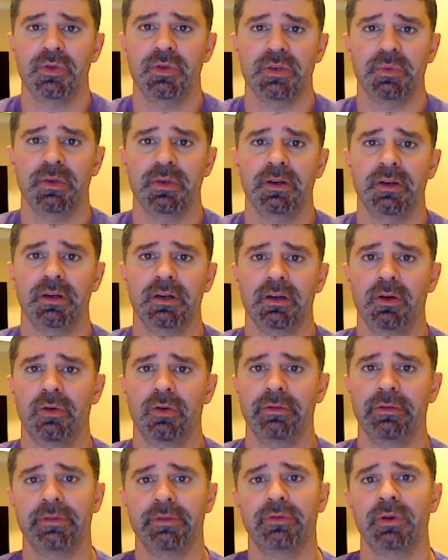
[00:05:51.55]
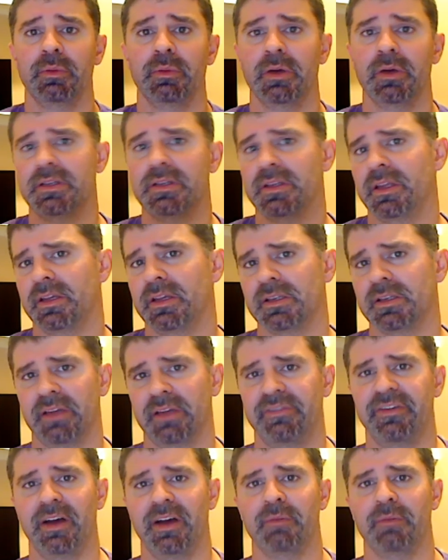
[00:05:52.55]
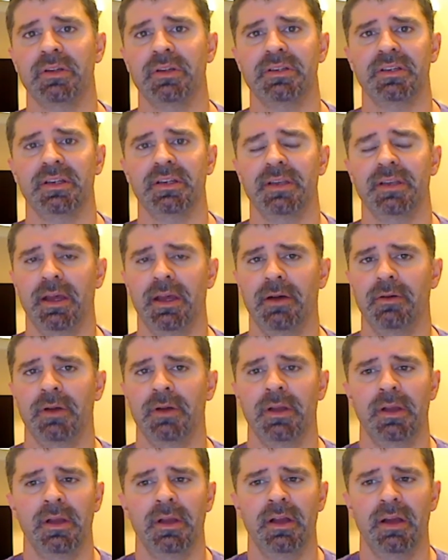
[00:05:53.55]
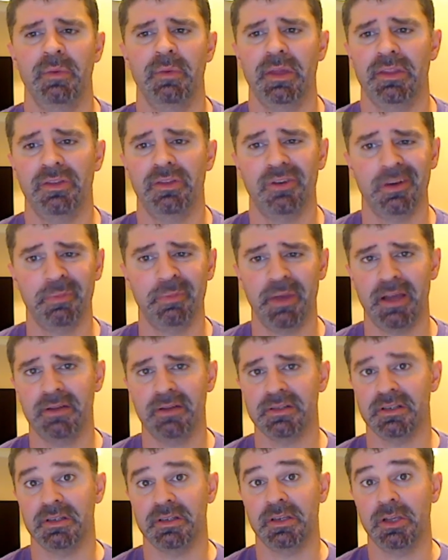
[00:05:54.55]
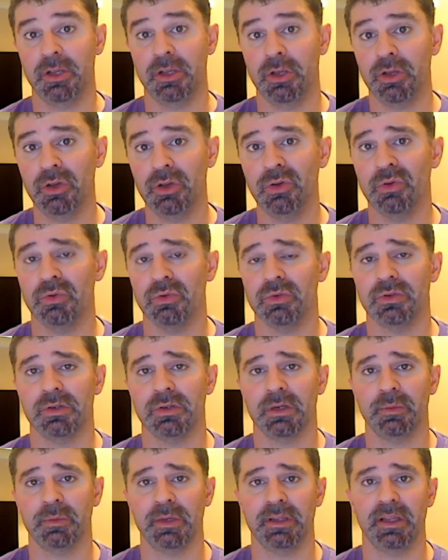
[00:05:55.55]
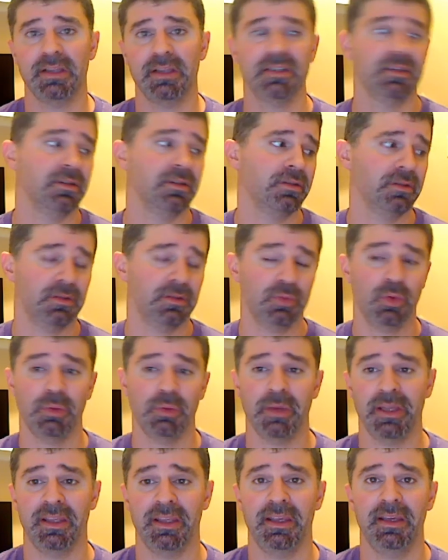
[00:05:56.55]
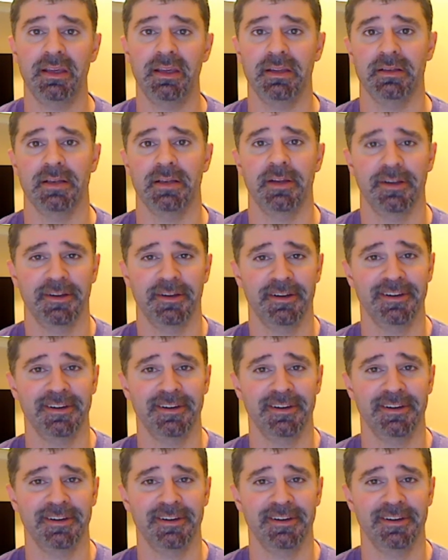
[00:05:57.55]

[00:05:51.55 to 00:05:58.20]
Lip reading: He's been in it over 3 months. I think he's like 5 months in now. I mean, 30 pounds is huge. I mean, it's one of my kids.